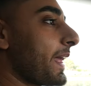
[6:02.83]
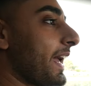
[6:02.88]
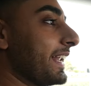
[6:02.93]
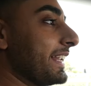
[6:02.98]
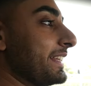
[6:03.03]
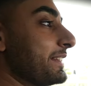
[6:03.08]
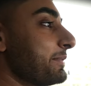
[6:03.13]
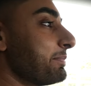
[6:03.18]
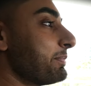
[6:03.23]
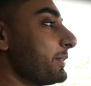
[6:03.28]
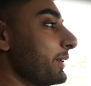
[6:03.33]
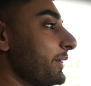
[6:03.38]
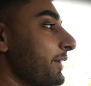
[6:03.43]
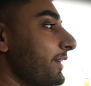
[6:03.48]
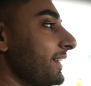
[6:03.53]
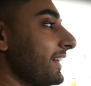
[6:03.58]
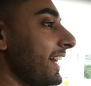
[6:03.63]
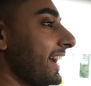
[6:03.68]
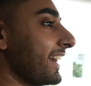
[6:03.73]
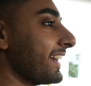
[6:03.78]
And it's
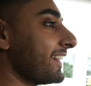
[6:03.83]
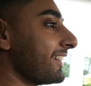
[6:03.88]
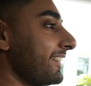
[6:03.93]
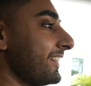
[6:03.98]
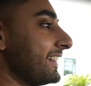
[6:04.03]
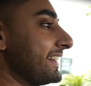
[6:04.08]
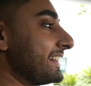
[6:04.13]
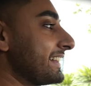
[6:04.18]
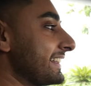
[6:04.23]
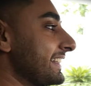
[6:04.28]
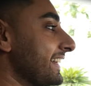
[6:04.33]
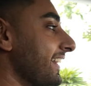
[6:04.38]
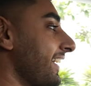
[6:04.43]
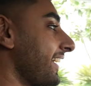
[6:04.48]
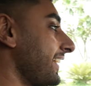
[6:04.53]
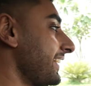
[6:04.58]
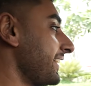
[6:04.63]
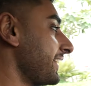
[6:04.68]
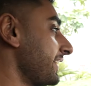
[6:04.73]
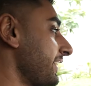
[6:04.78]
pure like, honestly, like
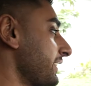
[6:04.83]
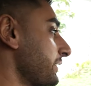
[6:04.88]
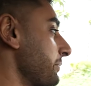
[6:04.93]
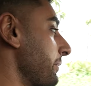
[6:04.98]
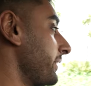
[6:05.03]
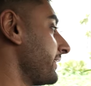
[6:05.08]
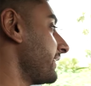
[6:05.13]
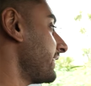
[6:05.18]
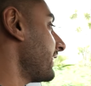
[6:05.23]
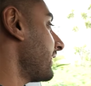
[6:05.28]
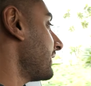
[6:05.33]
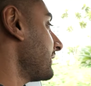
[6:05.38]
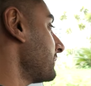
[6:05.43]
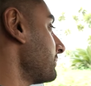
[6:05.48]
I didn't expect to get a